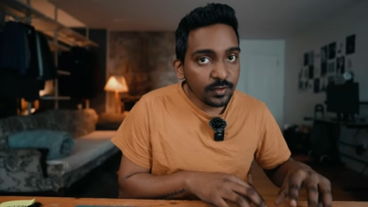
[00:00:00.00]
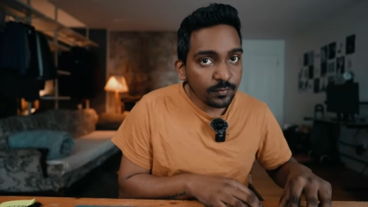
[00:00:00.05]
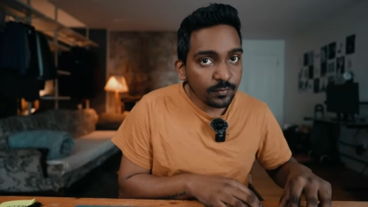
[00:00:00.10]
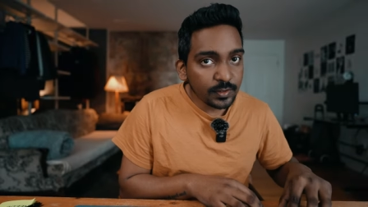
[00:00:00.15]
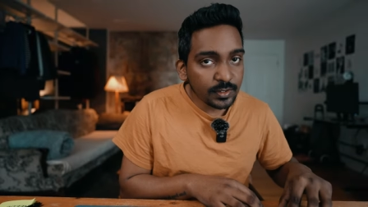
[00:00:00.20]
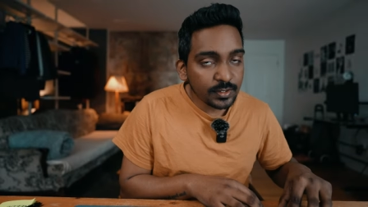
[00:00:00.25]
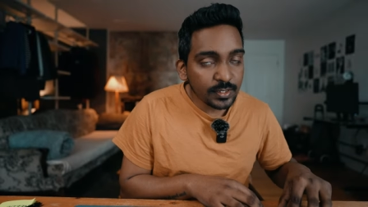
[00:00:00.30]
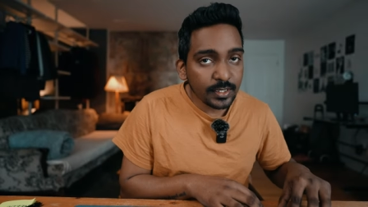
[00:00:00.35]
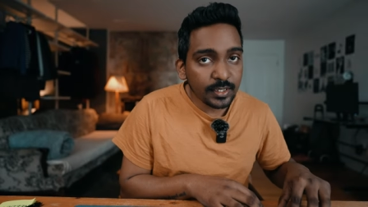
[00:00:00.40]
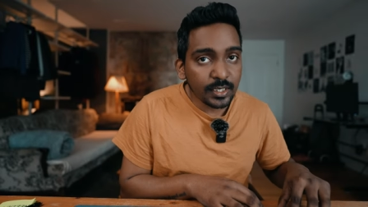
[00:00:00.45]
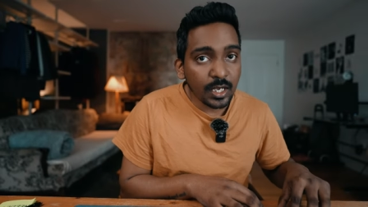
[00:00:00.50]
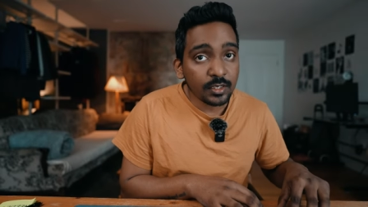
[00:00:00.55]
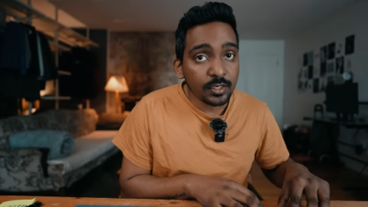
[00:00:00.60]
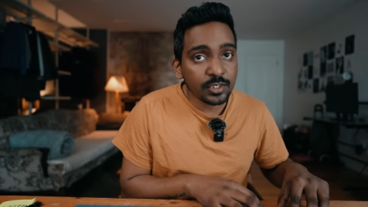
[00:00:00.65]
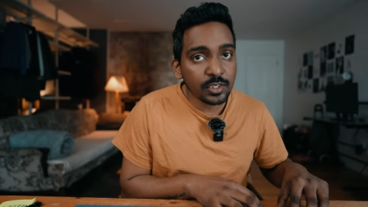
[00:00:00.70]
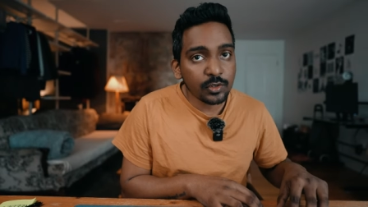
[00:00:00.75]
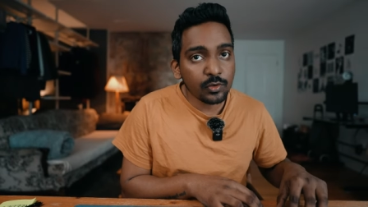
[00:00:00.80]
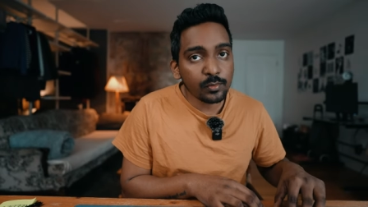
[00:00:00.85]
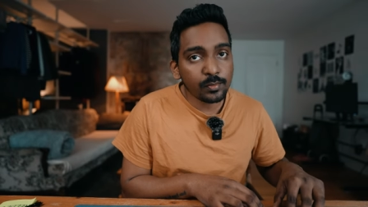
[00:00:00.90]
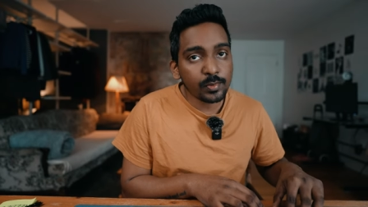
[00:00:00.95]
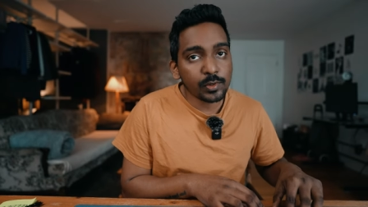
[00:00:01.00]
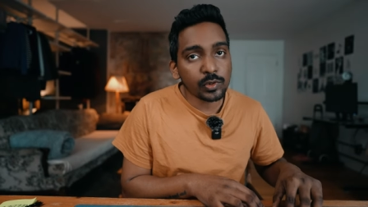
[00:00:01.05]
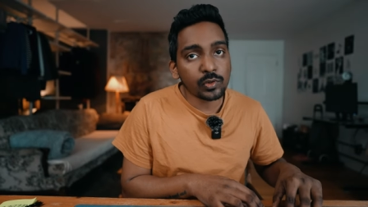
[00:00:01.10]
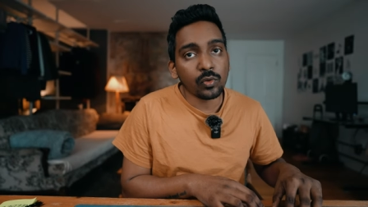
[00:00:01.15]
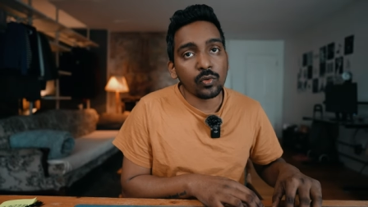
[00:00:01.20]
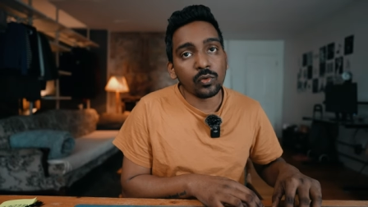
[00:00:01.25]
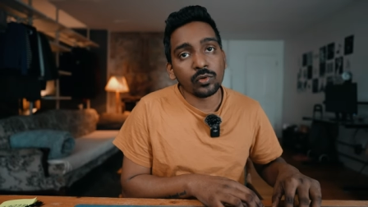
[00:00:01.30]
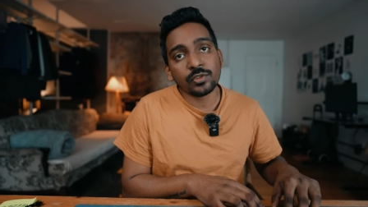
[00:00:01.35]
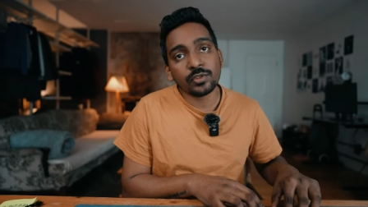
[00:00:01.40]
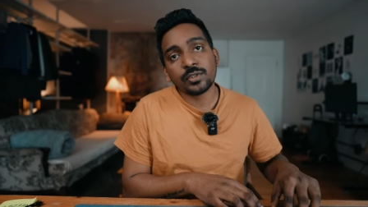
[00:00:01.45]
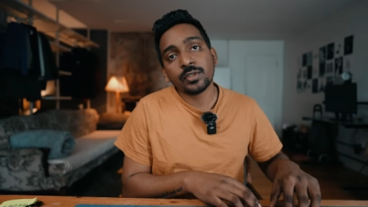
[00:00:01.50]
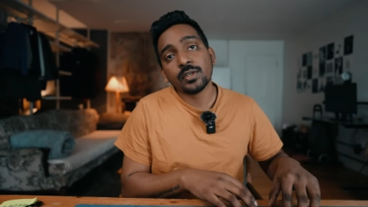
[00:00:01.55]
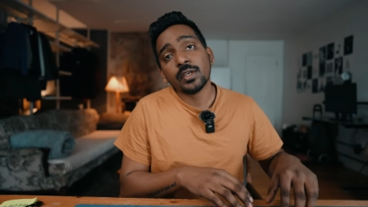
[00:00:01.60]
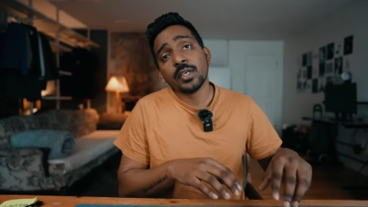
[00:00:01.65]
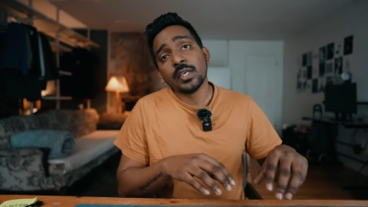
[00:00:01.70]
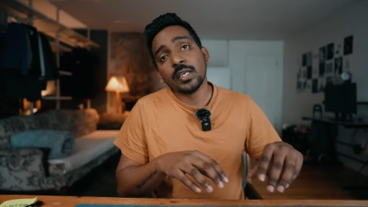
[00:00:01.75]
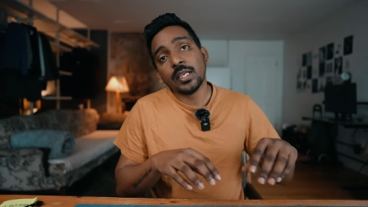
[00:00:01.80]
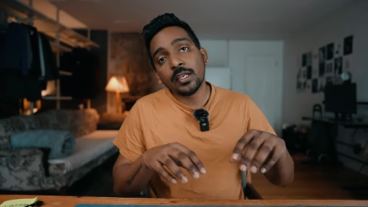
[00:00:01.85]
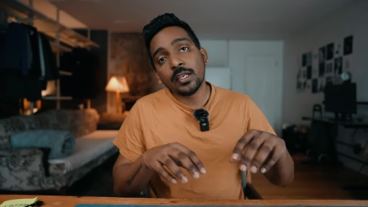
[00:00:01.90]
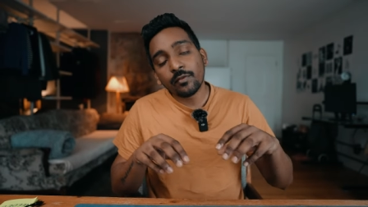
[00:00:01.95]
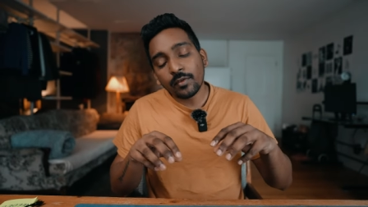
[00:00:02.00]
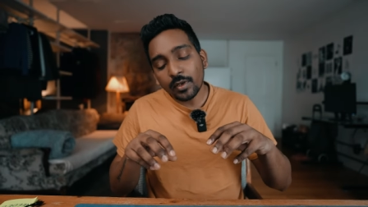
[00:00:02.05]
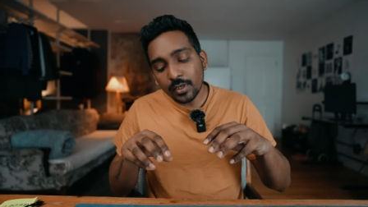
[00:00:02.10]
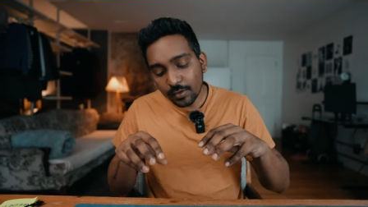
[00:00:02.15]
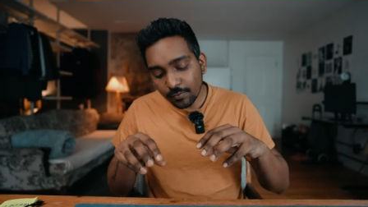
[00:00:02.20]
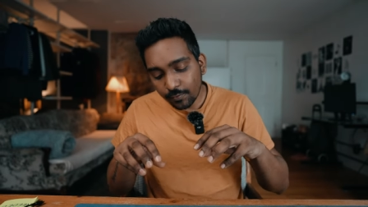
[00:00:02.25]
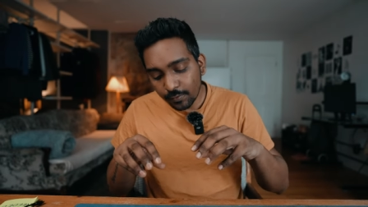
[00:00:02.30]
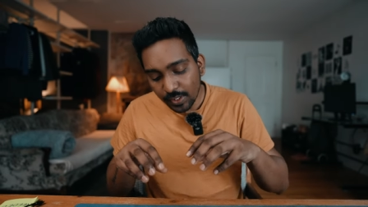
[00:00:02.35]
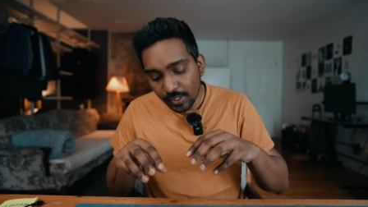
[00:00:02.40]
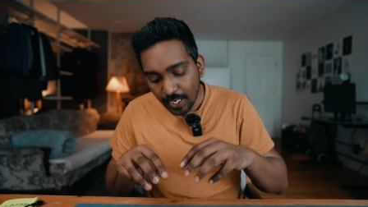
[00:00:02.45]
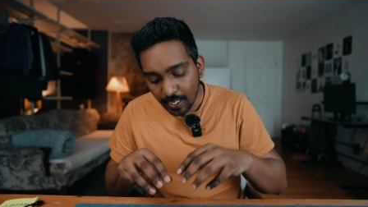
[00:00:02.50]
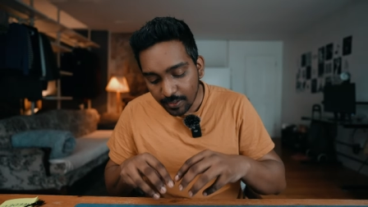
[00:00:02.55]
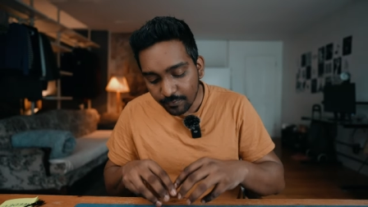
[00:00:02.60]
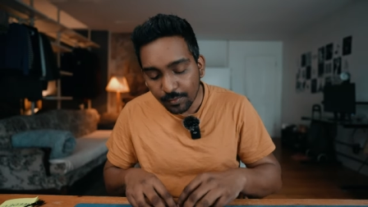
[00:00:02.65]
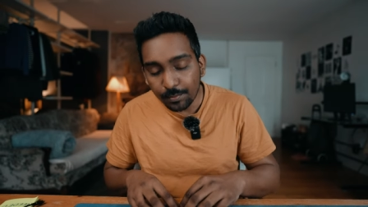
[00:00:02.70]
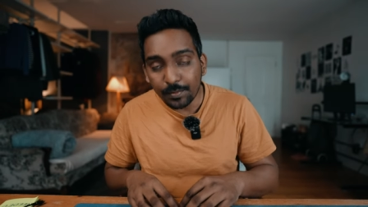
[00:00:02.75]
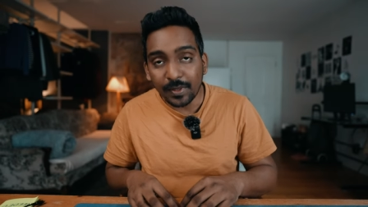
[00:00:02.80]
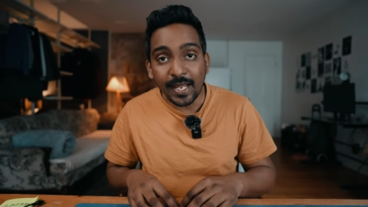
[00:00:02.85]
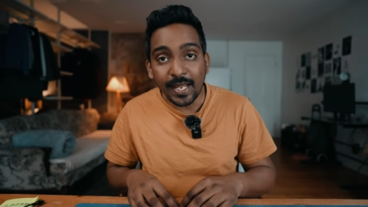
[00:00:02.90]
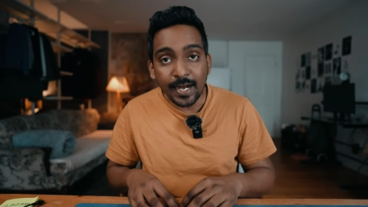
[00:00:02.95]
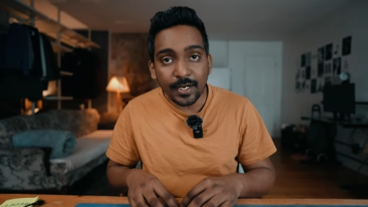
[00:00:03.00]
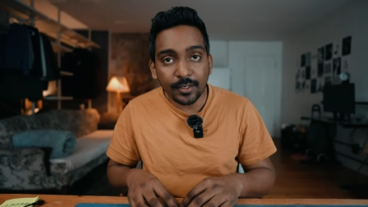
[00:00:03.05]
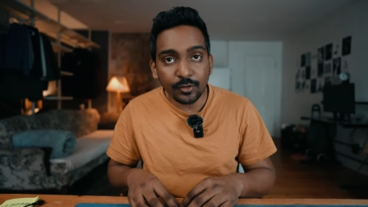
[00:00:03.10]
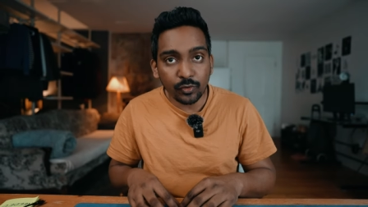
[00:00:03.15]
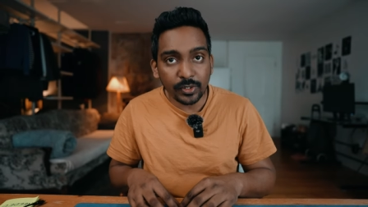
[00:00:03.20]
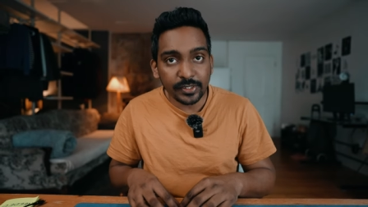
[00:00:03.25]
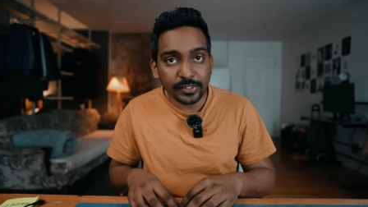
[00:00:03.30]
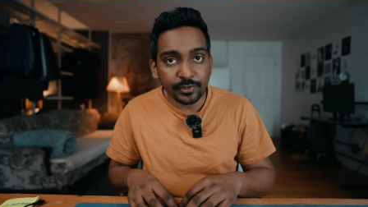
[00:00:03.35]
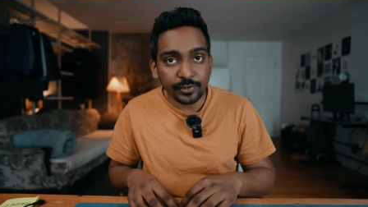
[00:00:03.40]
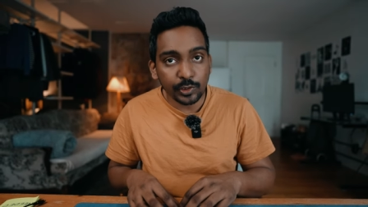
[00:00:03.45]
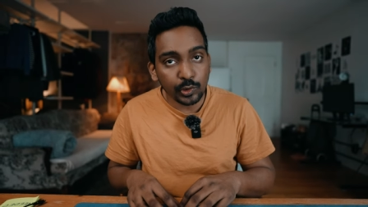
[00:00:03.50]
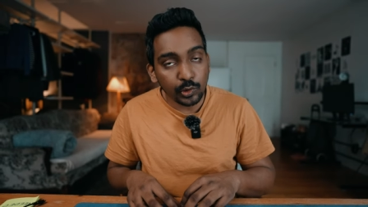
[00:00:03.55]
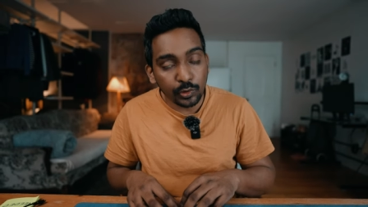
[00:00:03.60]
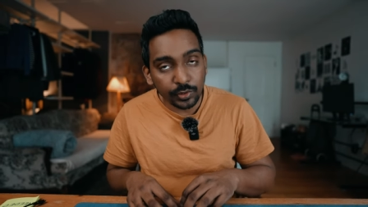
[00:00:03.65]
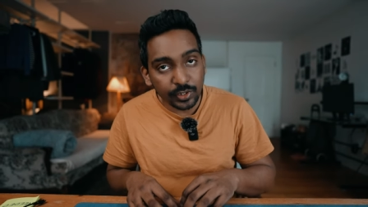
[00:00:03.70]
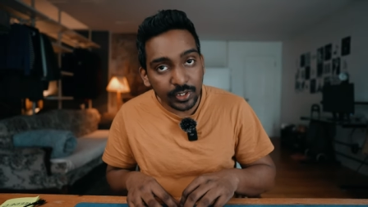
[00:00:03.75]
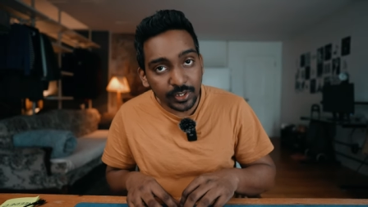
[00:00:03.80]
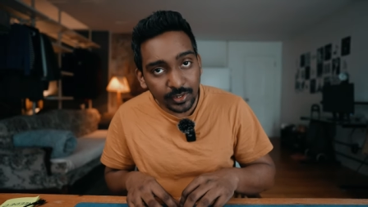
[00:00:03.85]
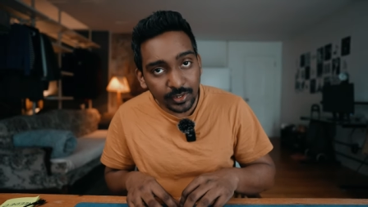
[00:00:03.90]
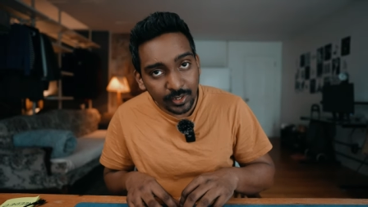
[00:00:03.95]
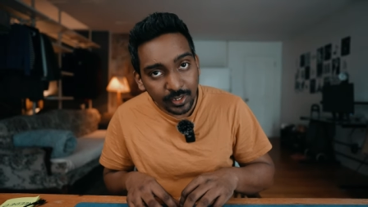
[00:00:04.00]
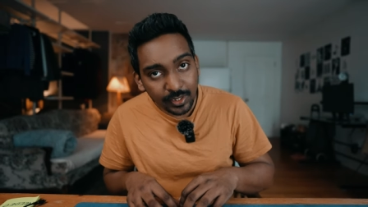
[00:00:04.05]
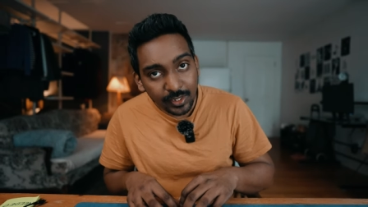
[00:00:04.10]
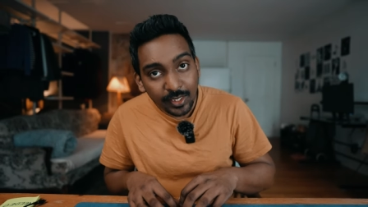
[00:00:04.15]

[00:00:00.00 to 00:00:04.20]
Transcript: if we set achievable goals, even if we have a plan to execute it,